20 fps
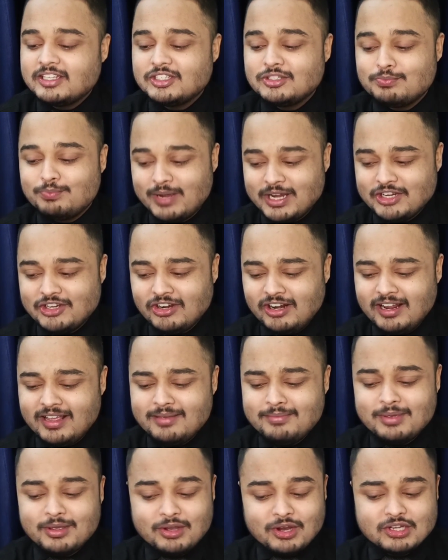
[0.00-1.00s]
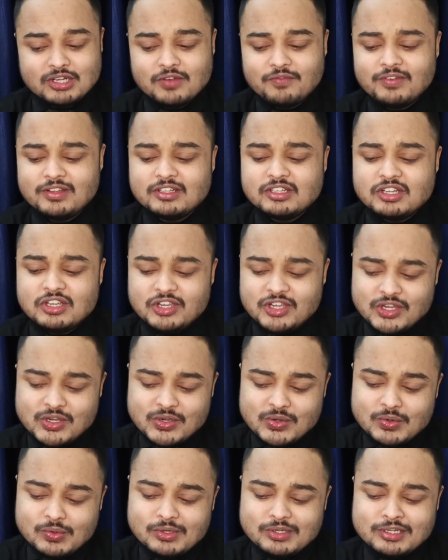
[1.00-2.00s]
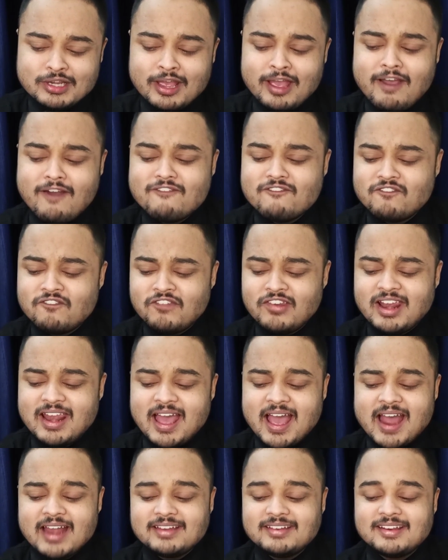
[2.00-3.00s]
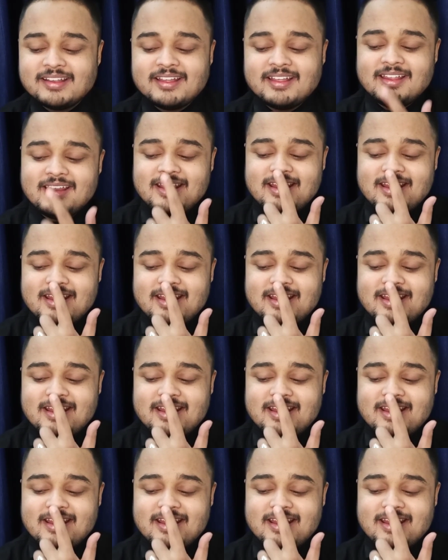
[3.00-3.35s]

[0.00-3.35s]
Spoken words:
especially because of his huge, flat